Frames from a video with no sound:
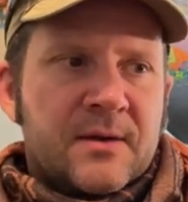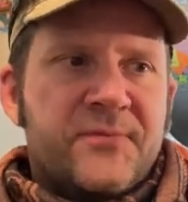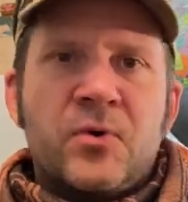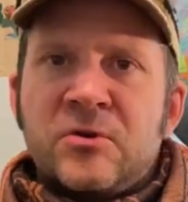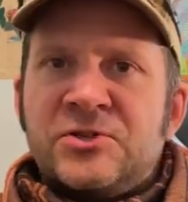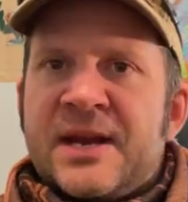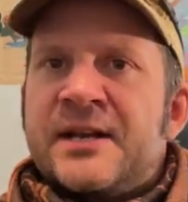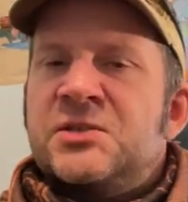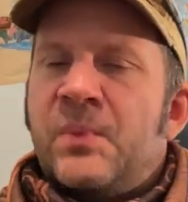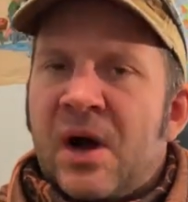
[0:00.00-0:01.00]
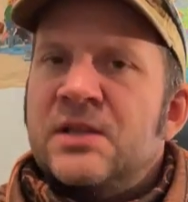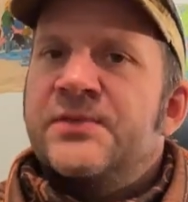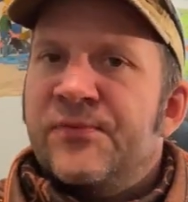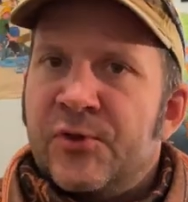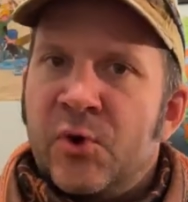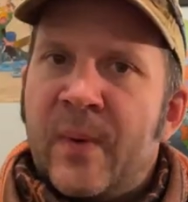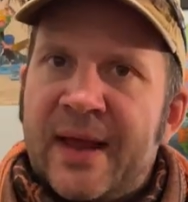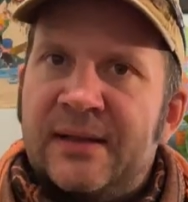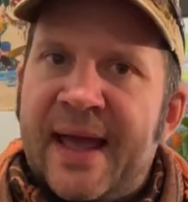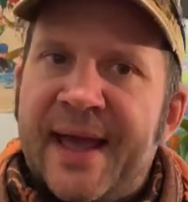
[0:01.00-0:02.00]
photogenic spots for the
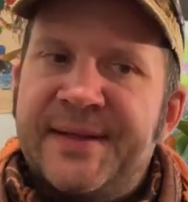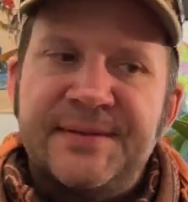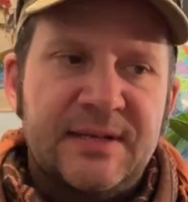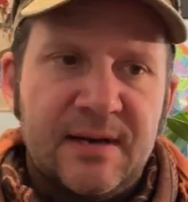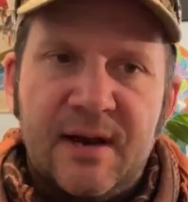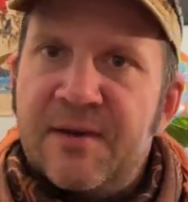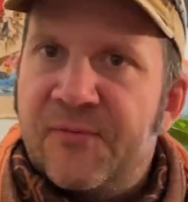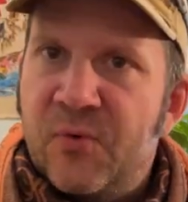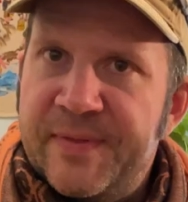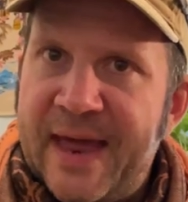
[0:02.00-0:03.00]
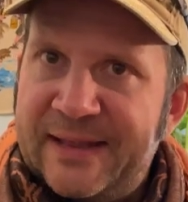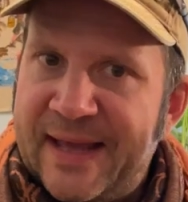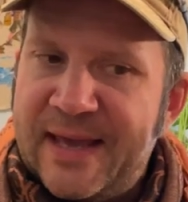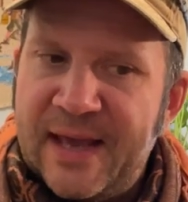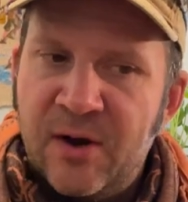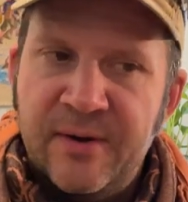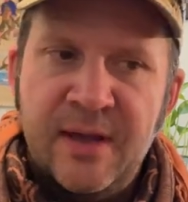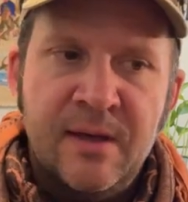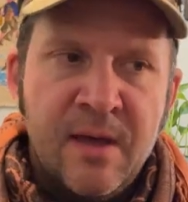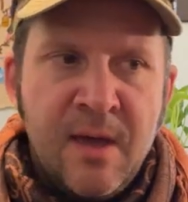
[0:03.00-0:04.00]
wetlands and, and for that lake
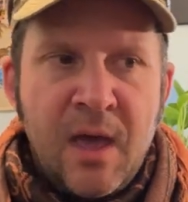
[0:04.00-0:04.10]
area.